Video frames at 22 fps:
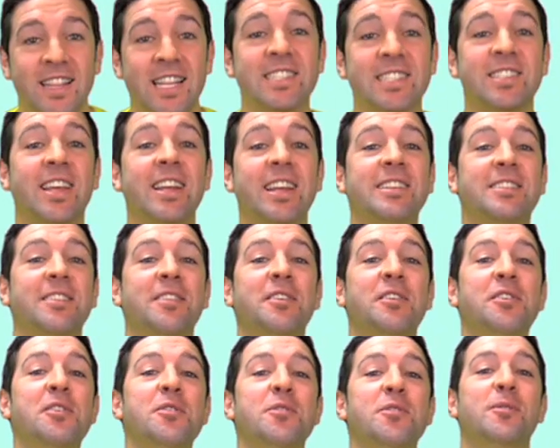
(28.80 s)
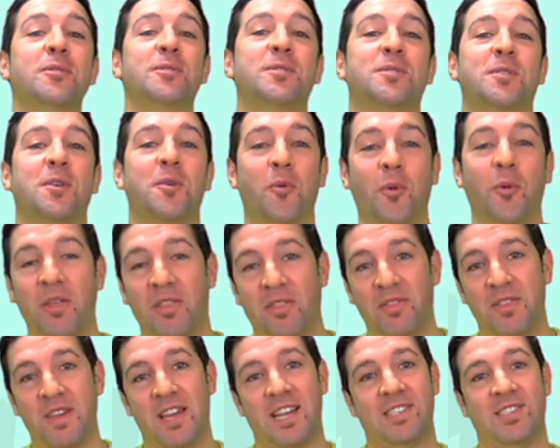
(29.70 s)
Let's get into the news
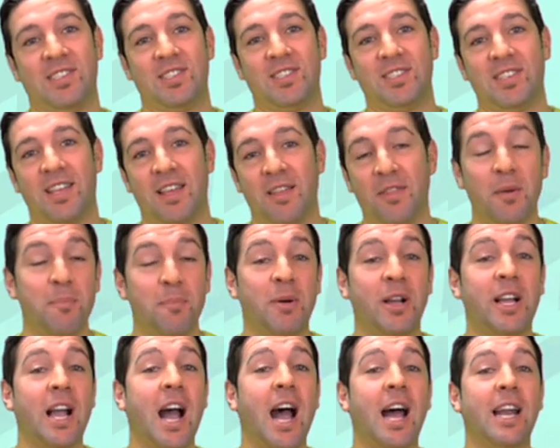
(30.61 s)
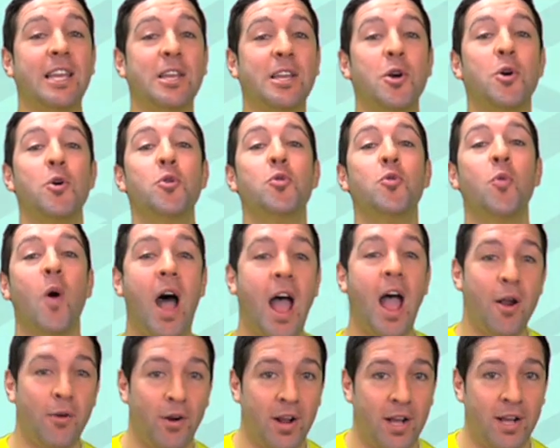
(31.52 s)
with this, the Pagani
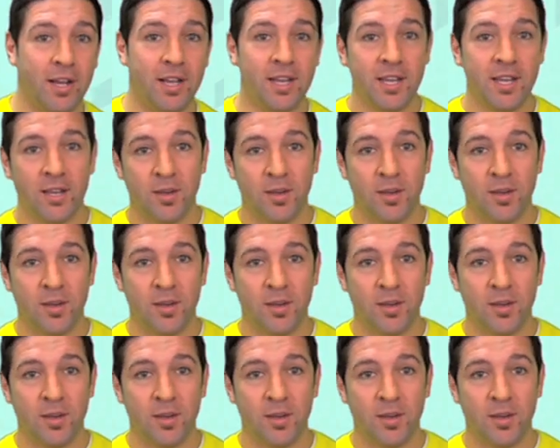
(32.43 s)
Huayra,